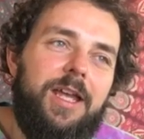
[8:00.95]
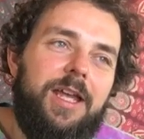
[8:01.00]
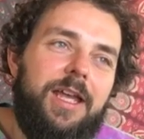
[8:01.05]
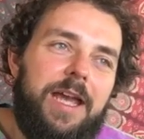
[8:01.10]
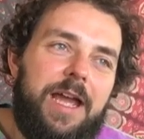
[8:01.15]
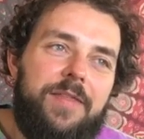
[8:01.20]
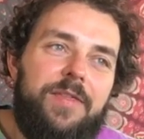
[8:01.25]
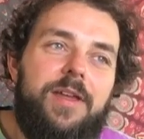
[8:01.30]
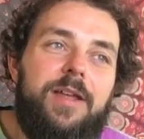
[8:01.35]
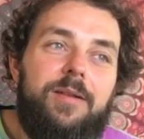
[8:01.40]

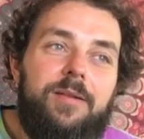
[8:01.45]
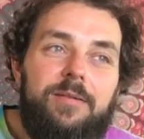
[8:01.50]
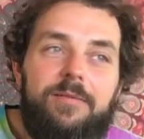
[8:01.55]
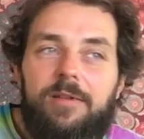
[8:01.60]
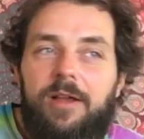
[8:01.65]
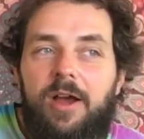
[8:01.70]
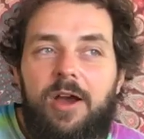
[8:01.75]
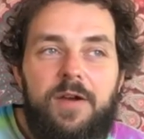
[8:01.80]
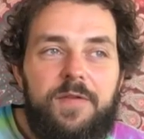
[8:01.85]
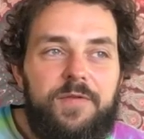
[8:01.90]
then
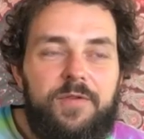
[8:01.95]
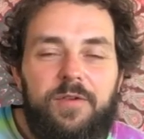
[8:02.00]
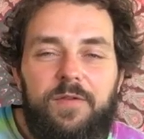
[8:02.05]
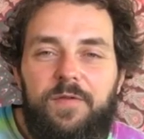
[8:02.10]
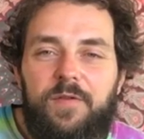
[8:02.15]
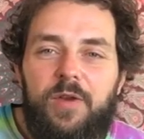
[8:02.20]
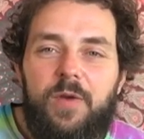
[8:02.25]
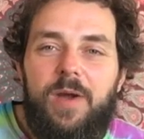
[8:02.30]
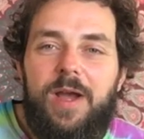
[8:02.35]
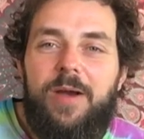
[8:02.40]
after a
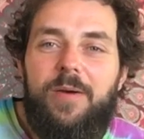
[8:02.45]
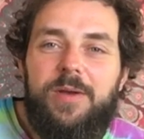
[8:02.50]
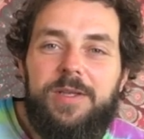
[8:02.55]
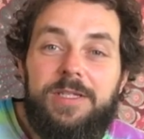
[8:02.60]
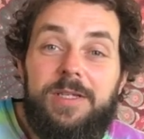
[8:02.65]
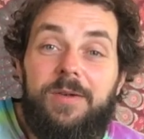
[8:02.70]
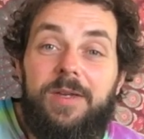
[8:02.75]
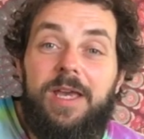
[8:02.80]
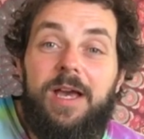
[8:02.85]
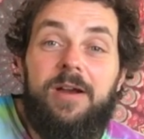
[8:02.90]
few hours
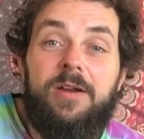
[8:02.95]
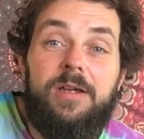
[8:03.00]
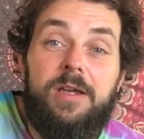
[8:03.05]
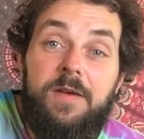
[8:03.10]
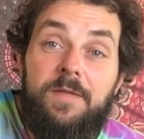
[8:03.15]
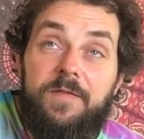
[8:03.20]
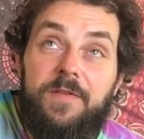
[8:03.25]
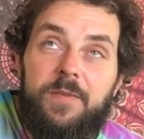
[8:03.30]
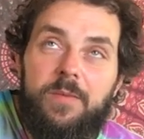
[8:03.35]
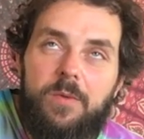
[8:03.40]
I'll get
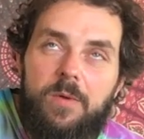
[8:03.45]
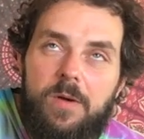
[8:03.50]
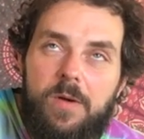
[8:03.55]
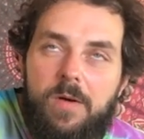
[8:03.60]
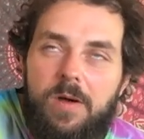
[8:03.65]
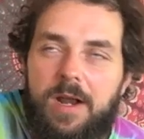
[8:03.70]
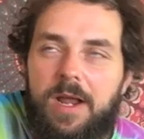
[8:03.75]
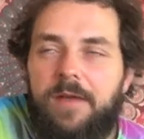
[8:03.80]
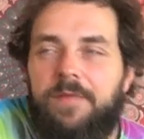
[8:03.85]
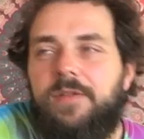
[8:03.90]
uncomfortable
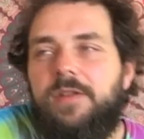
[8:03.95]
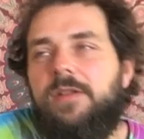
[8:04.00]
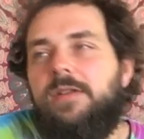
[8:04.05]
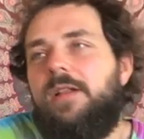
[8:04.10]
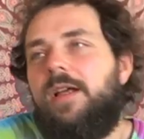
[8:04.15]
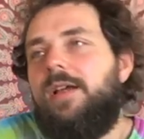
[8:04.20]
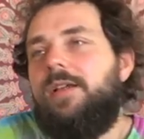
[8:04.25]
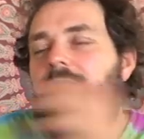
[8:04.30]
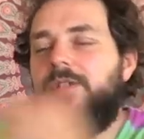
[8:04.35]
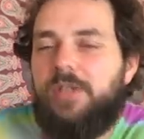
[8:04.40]
and have to
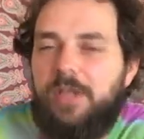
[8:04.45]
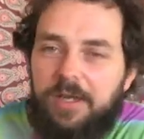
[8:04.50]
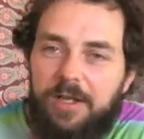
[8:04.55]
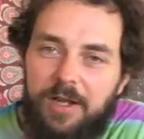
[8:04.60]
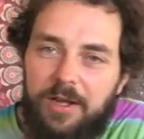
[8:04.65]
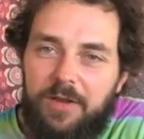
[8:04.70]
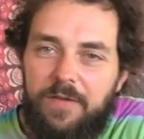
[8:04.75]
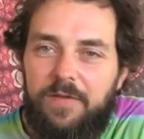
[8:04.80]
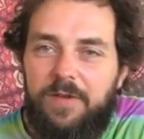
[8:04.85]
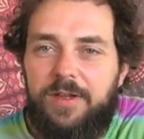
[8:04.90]
like turn
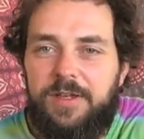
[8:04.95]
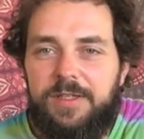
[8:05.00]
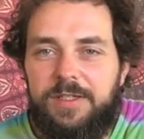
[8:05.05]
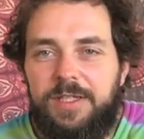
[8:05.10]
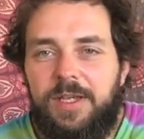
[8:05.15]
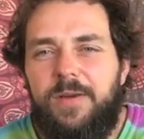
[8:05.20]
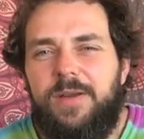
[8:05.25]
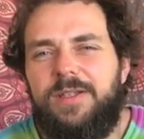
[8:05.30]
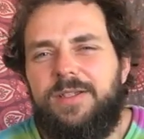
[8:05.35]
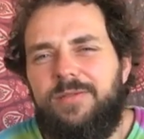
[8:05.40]
over.
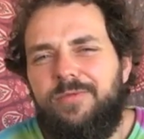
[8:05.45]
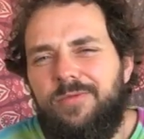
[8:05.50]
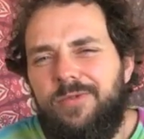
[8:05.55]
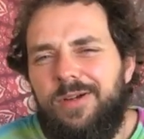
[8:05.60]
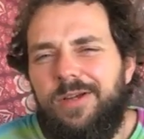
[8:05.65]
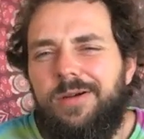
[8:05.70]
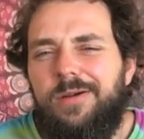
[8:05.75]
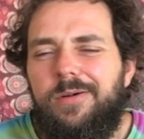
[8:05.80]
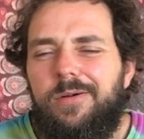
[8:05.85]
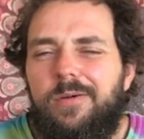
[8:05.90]
So it's a
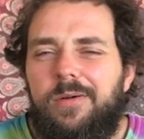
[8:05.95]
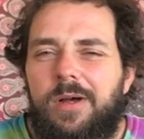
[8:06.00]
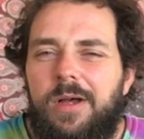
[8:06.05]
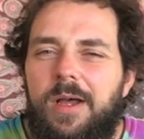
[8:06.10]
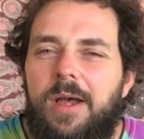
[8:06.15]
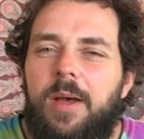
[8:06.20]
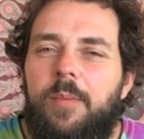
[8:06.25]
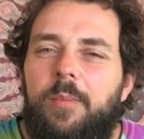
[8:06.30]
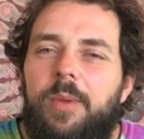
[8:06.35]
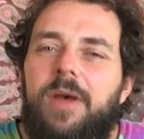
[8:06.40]
real
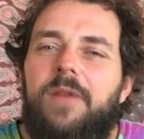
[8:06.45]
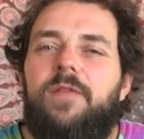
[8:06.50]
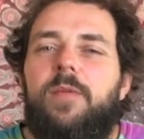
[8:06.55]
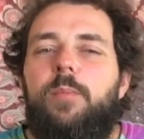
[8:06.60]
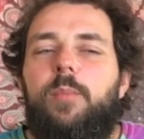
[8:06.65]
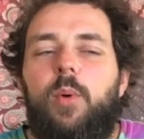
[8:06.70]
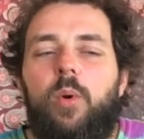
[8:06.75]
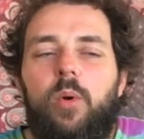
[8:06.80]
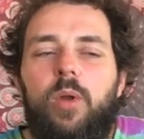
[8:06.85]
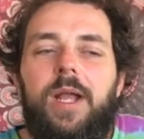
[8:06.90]
bit of a
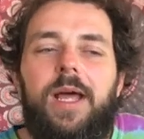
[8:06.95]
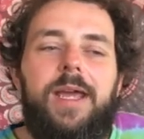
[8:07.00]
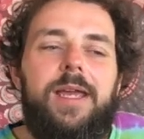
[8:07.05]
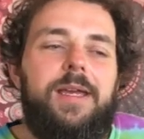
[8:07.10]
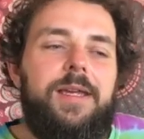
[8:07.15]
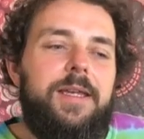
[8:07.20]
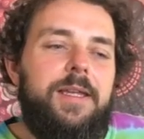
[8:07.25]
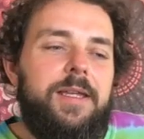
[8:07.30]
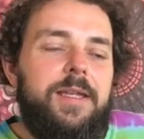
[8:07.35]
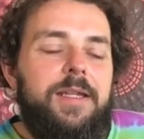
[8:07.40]
ball
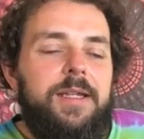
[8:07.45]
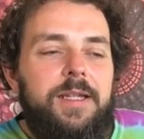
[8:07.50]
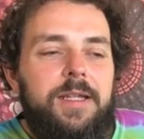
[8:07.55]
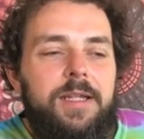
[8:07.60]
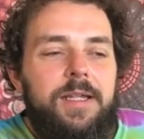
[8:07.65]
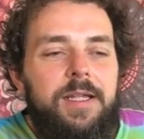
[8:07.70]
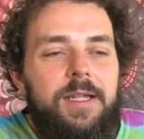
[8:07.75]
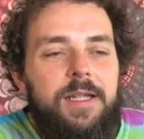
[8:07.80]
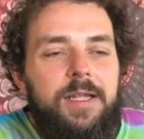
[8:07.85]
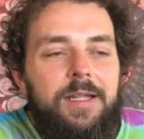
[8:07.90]
ache.
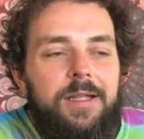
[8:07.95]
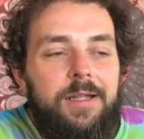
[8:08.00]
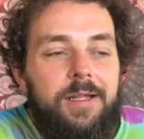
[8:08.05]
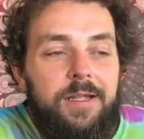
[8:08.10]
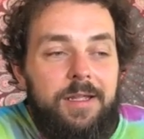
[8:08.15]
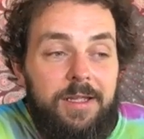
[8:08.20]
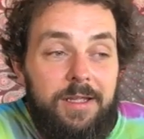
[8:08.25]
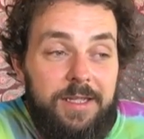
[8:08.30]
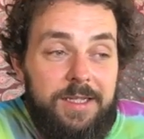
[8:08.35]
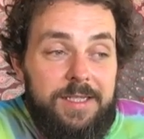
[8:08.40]

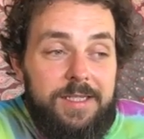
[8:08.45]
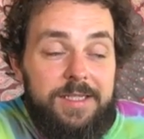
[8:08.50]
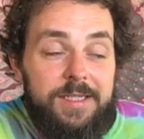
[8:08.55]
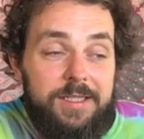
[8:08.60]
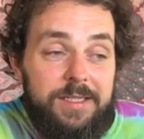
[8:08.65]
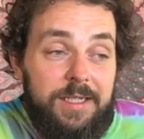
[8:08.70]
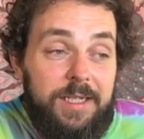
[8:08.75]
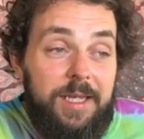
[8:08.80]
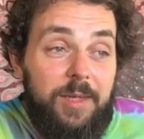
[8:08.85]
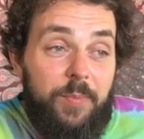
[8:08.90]

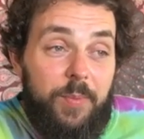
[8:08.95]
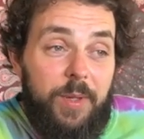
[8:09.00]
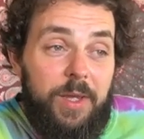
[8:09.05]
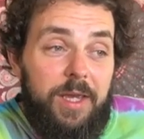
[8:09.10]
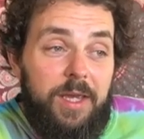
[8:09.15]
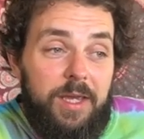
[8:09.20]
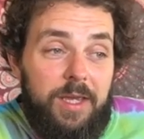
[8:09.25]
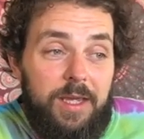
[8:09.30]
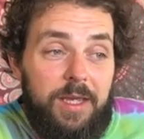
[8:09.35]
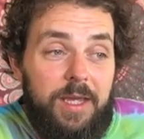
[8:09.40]

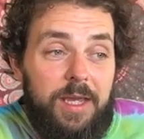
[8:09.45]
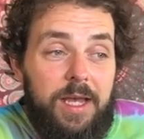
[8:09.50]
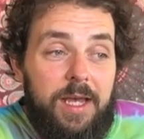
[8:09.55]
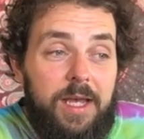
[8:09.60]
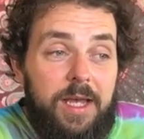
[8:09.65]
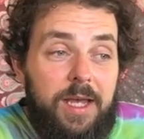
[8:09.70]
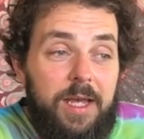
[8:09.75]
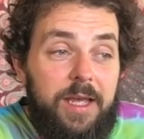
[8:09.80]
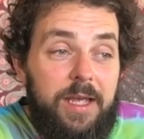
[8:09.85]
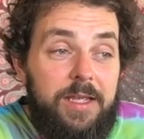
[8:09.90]
Sleeping,
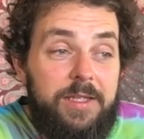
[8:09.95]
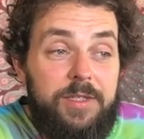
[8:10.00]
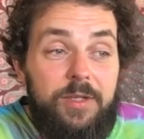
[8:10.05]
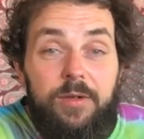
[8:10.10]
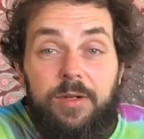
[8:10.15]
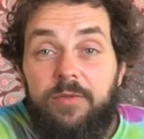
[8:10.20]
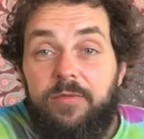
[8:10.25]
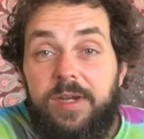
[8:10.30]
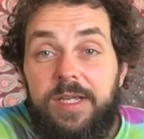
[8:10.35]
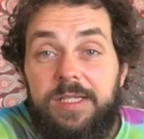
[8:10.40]
it's
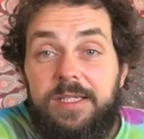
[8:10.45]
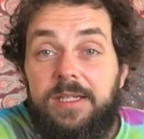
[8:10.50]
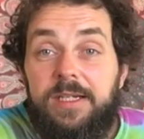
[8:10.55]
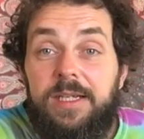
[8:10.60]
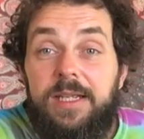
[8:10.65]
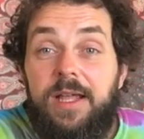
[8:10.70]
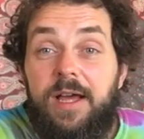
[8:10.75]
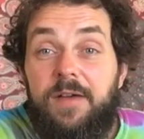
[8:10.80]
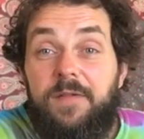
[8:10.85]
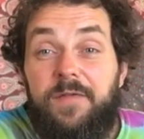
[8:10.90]
only
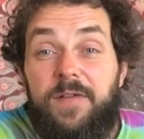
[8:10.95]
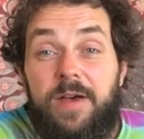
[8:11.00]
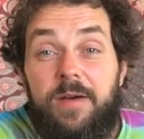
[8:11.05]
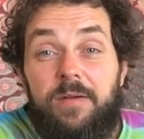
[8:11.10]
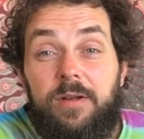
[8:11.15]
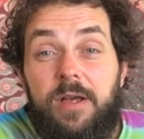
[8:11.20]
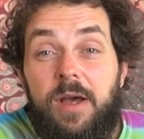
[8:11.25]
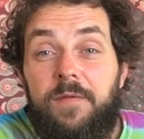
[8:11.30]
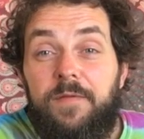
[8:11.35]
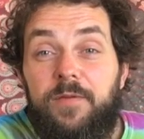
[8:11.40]
recently that I
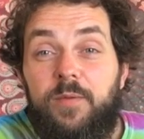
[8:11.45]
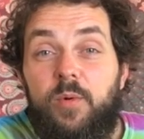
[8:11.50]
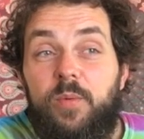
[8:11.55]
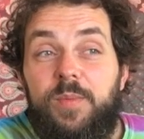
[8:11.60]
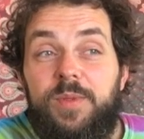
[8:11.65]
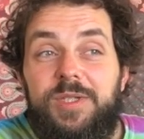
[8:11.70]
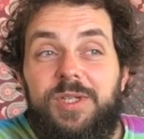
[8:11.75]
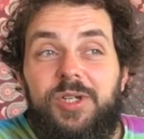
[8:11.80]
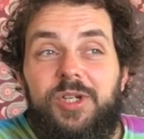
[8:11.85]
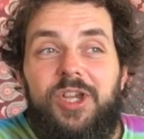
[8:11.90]
found a comfortable
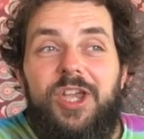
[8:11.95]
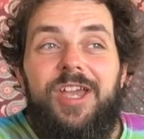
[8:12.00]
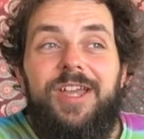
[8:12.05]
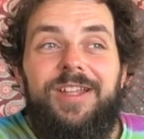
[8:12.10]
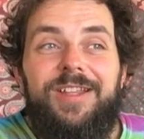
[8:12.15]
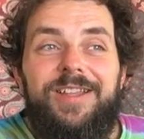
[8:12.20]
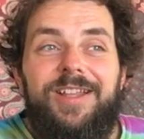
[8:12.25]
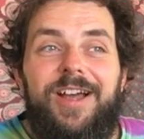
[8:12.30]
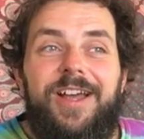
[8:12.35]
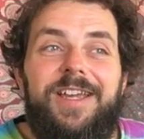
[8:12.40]

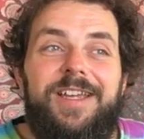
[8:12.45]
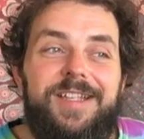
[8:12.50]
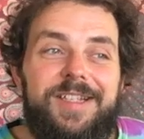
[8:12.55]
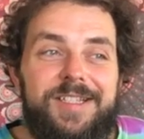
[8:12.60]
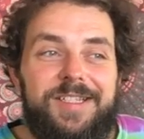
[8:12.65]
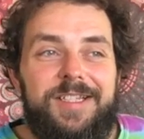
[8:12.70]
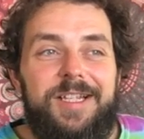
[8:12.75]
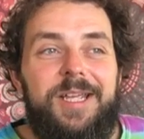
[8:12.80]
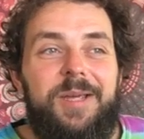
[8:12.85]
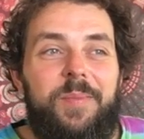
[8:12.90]
position that I can
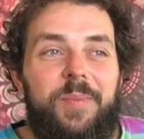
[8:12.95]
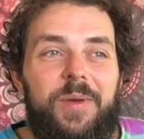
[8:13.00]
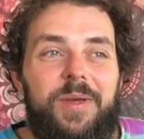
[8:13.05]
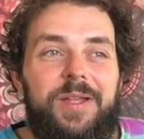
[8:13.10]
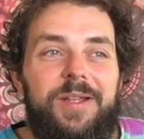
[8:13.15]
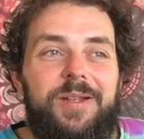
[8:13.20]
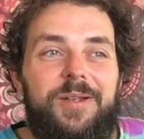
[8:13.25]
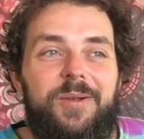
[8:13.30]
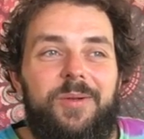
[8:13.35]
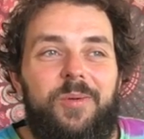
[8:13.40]
sleep
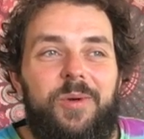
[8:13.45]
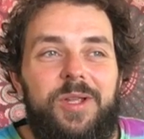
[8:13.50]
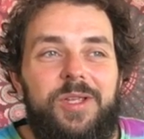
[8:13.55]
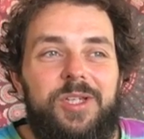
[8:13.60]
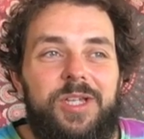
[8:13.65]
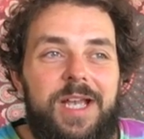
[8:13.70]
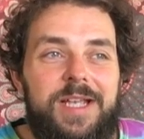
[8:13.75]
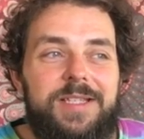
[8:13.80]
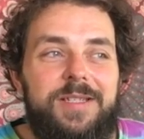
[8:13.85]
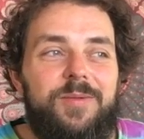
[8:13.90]
in, which
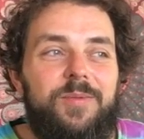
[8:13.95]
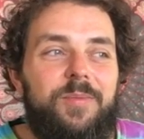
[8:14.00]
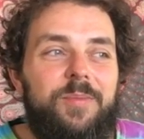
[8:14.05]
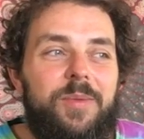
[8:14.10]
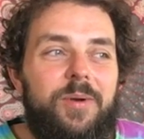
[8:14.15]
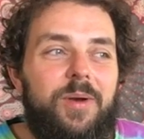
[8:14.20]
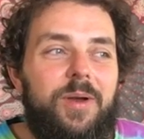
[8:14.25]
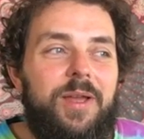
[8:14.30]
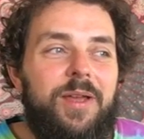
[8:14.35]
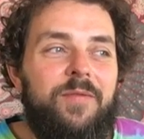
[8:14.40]
hasn't
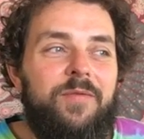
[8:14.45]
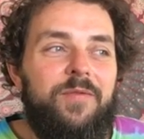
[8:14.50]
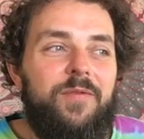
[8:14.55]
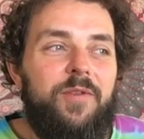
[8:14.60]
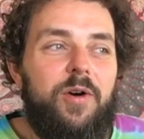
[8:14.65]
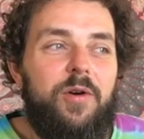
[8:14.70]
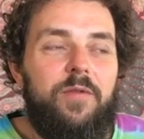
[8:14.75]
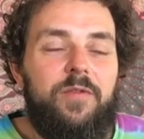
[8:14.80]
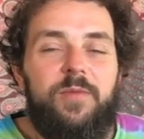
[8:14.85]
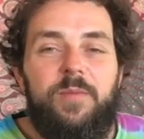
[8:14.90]

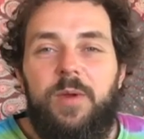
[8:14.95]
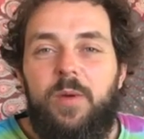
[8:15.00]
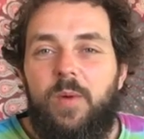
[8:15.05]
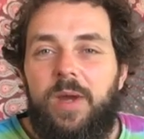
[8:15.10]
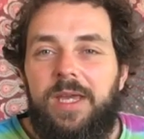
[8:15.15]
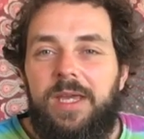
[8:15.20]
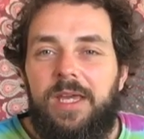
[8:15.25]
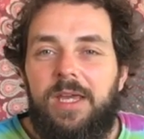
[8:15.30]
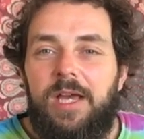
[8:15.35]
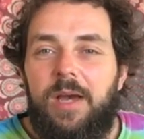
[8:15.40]
involved me
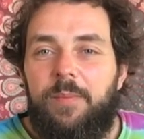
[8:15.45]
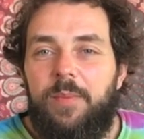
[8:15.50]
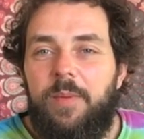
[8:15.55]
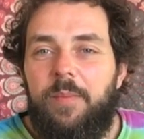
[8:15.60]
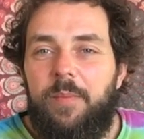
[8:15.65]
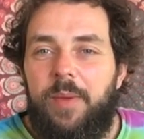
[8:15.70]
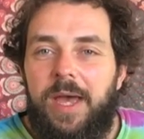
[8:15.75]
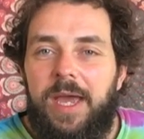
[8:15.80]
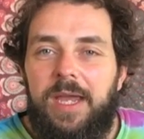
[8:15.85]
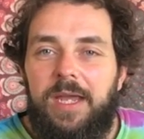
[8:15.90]
waking up in
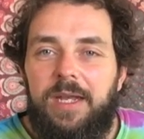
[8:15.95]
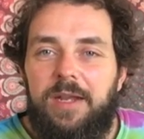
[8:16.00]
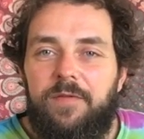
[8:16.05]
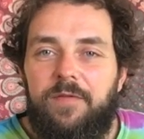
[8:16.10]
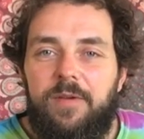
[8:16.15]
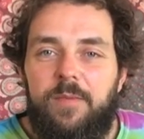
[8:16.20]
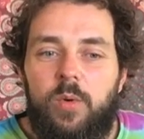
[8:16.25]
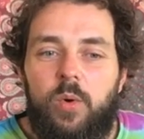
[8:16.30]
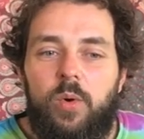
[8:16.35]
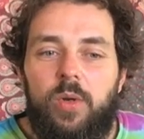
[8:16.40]
pain
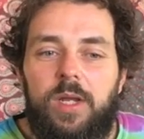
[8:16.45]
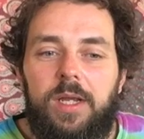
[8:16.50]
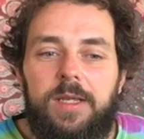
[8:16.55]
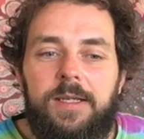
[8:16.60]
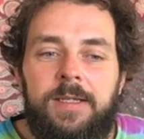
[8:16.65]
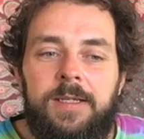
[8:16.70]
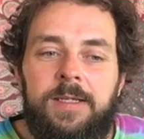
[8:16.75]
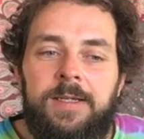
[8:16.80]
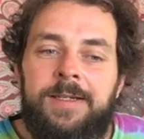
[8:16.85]
every morning.